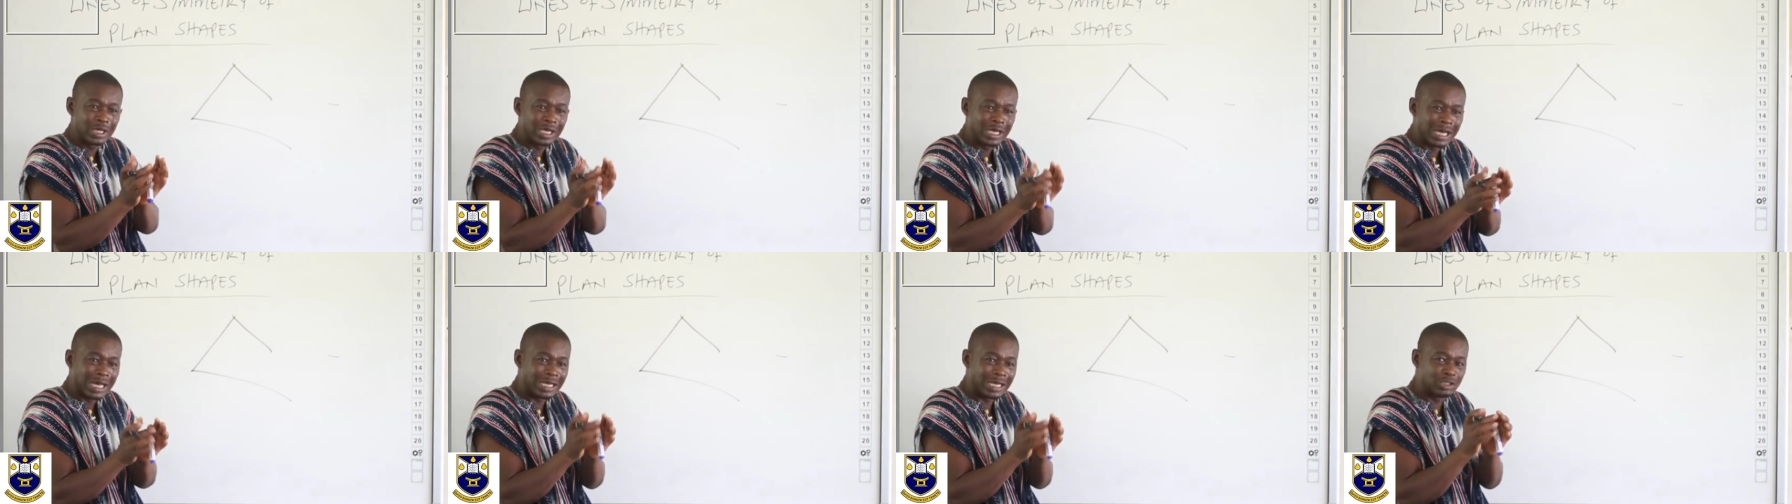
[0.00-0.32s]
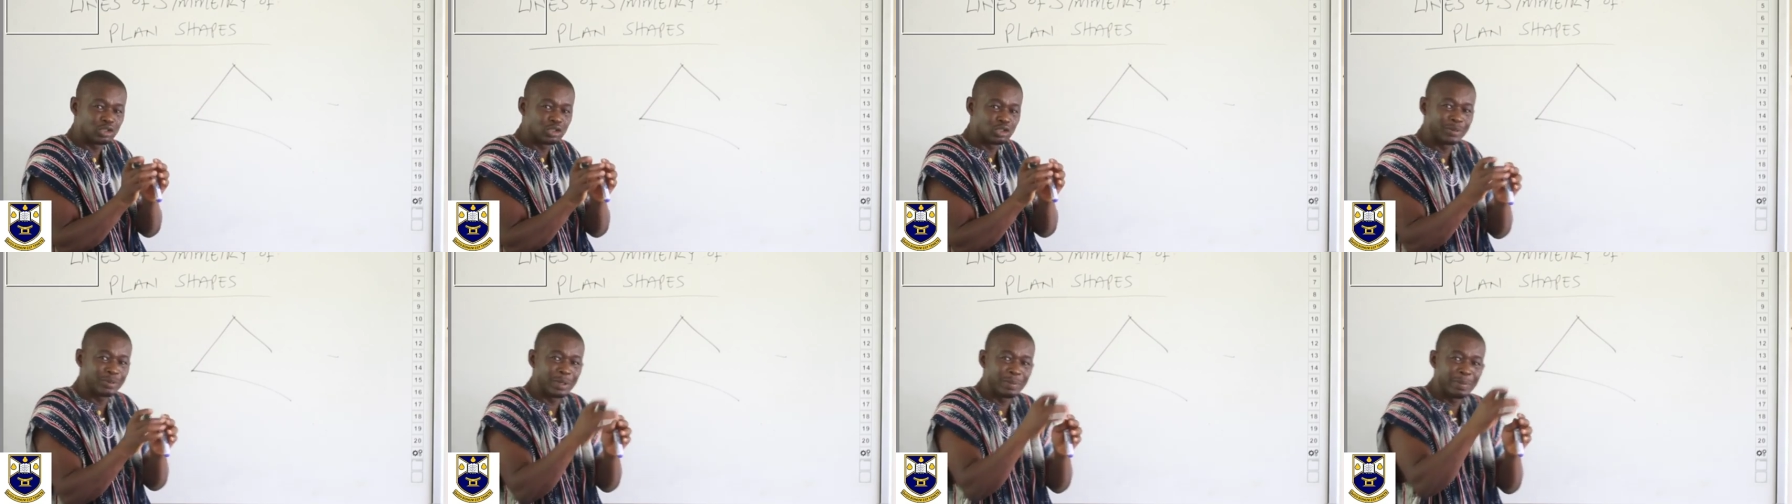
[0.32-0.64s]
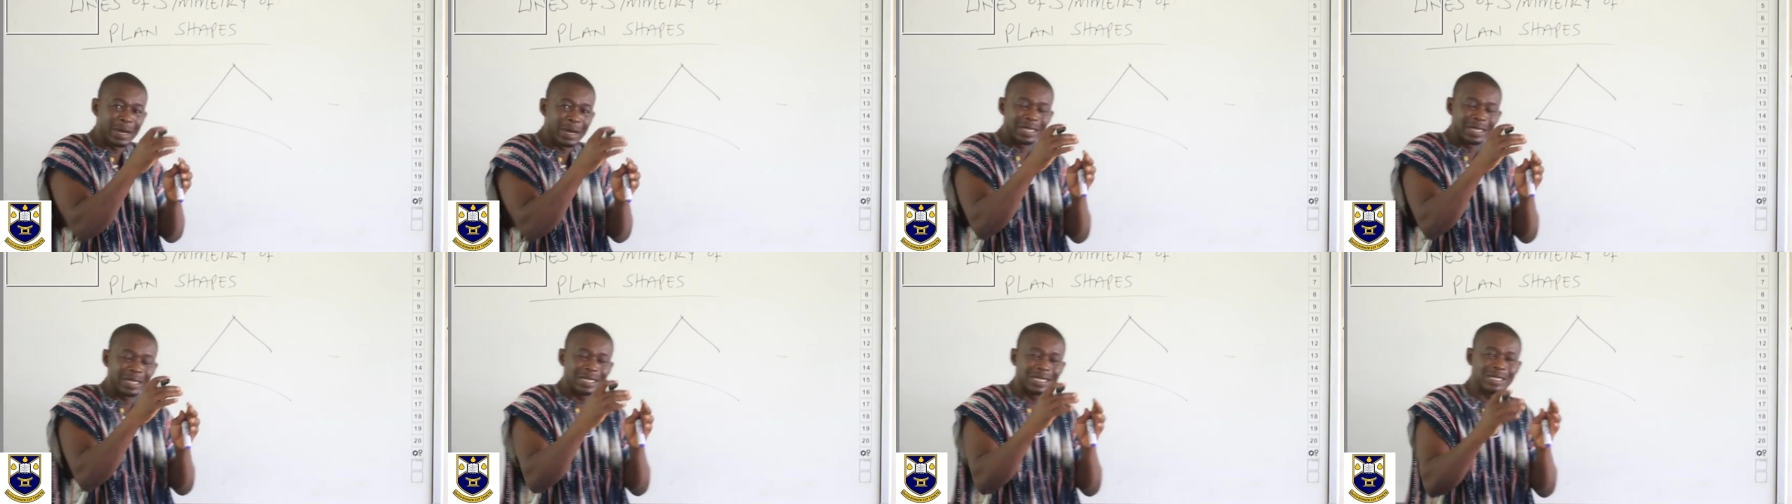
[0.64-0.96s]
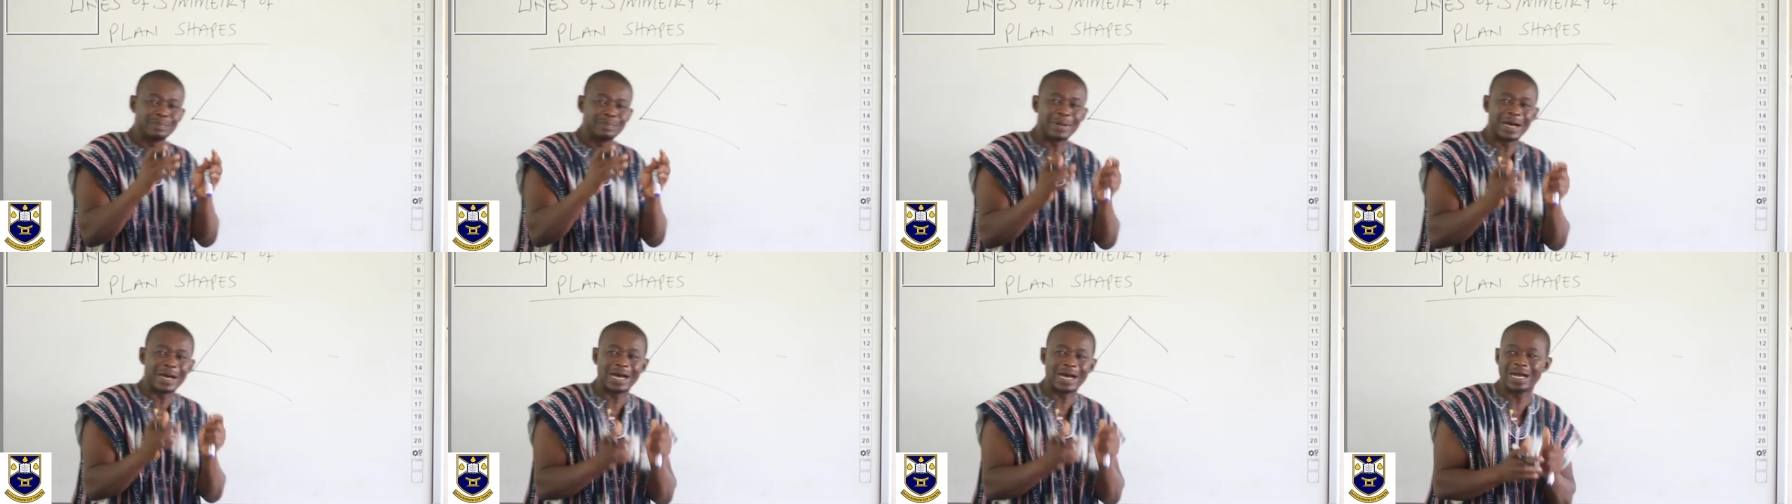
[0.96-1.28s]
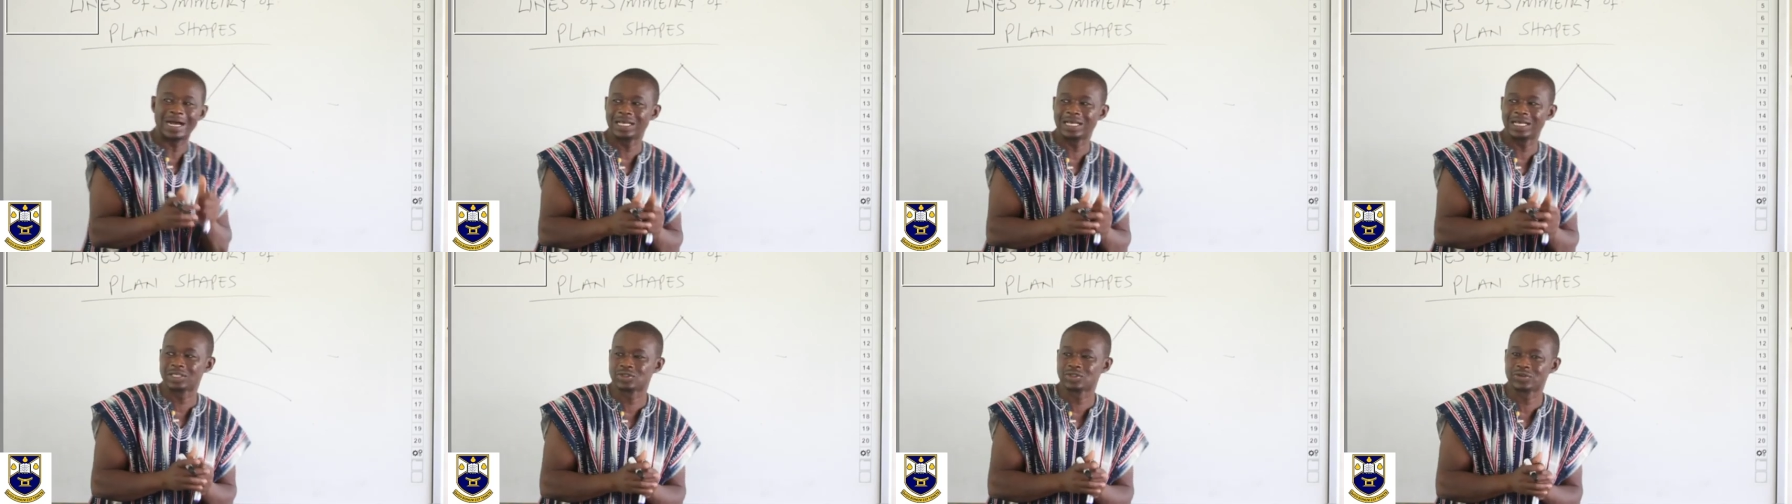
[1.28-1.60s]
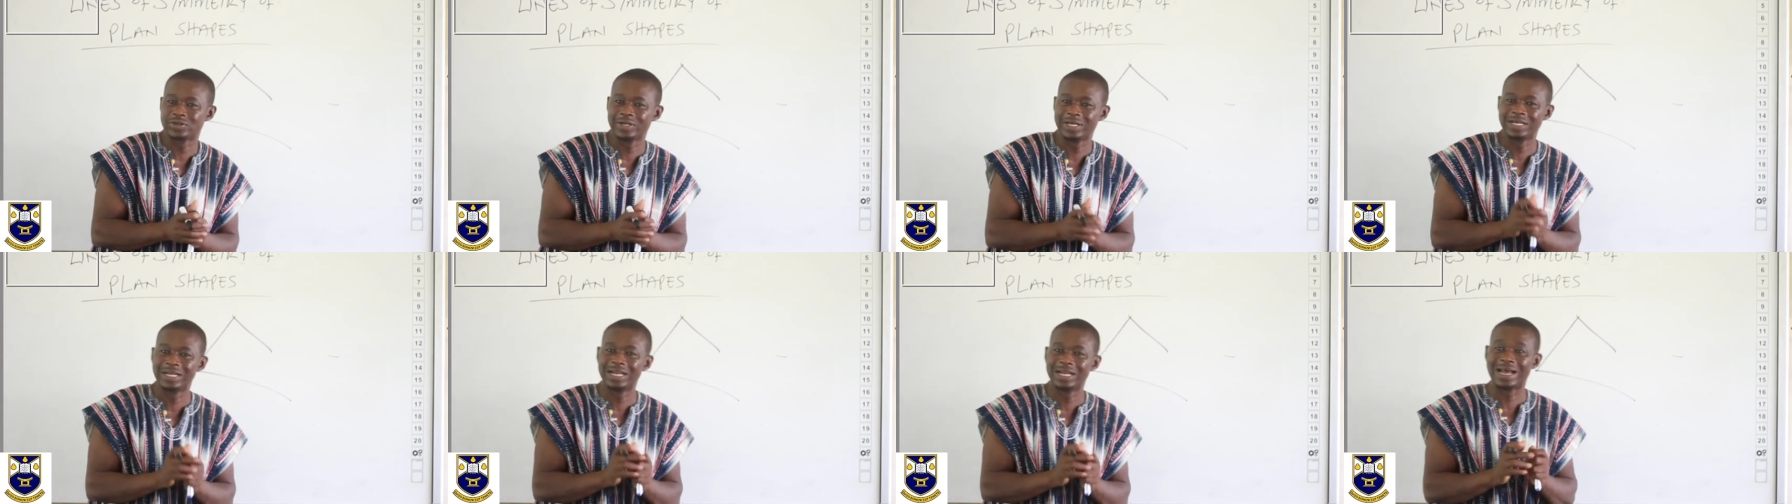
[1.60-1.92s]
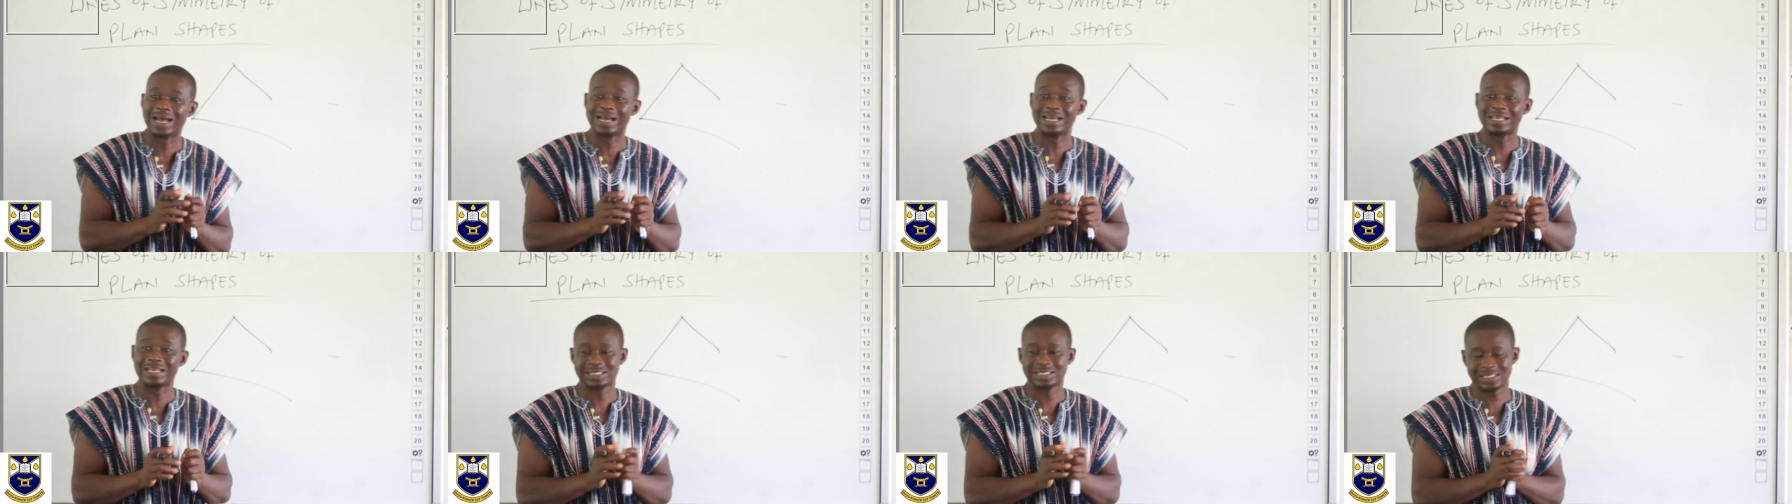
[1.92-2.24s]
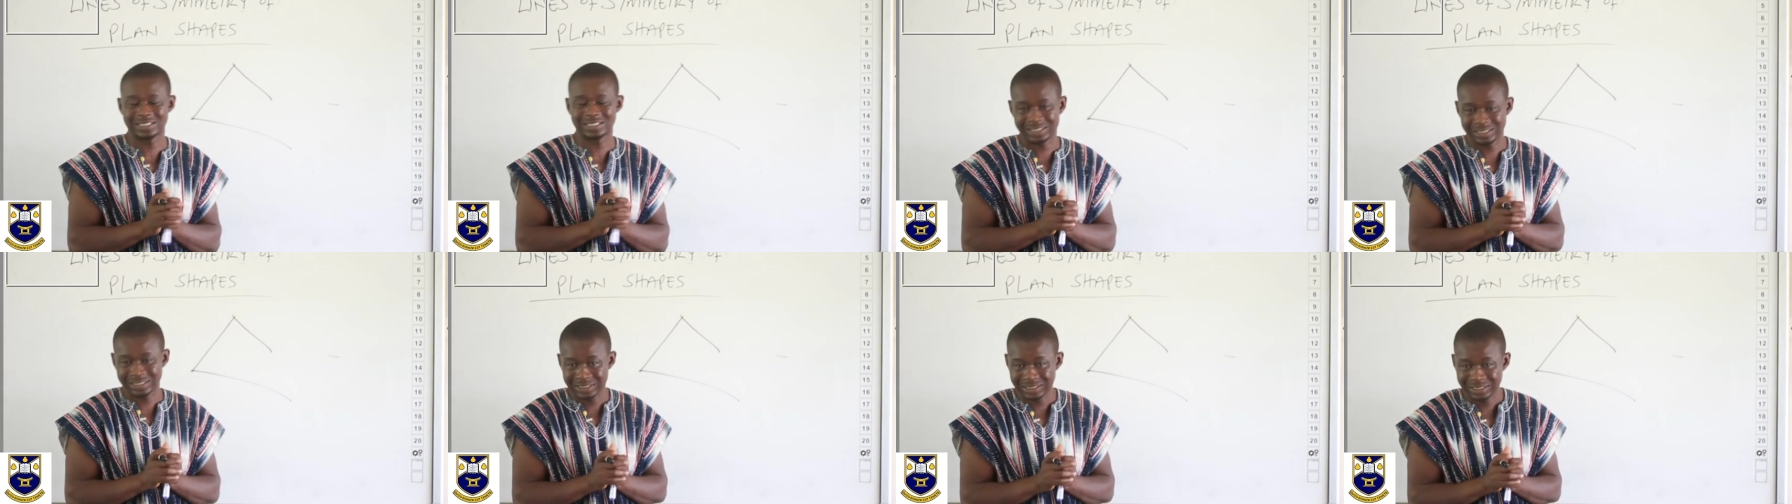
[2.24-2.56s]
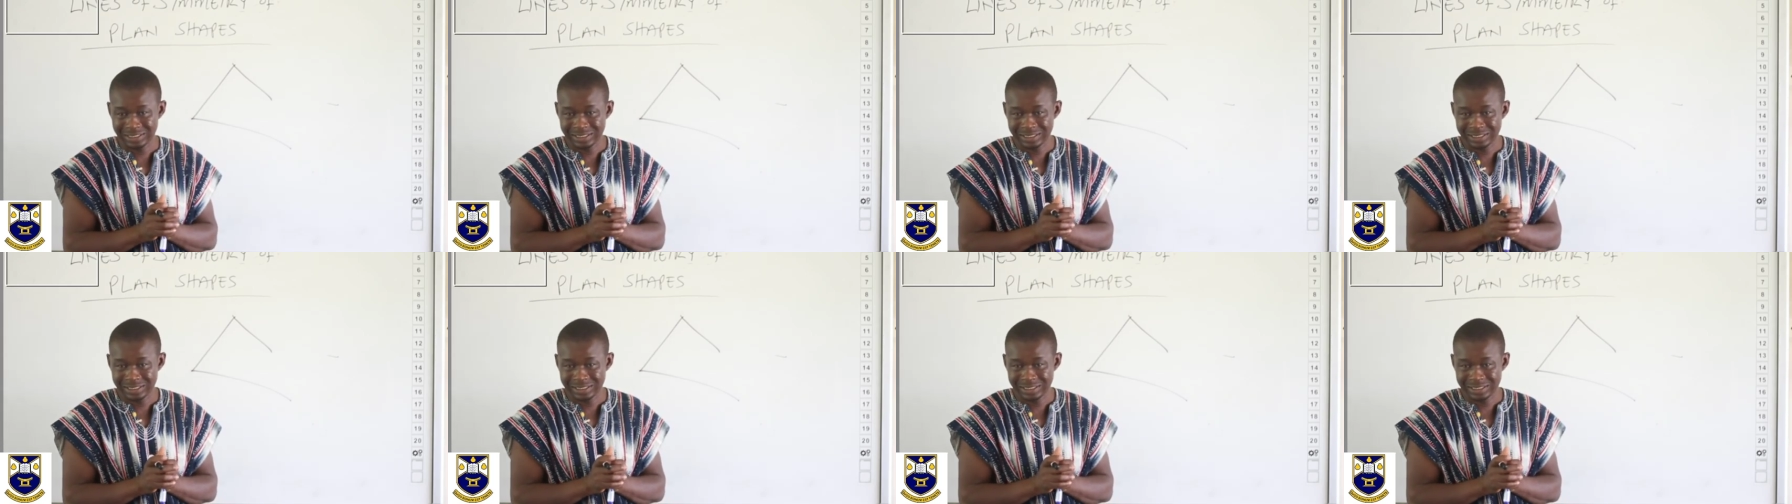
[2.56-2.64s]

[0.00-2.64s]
and should be bounded by straight lines,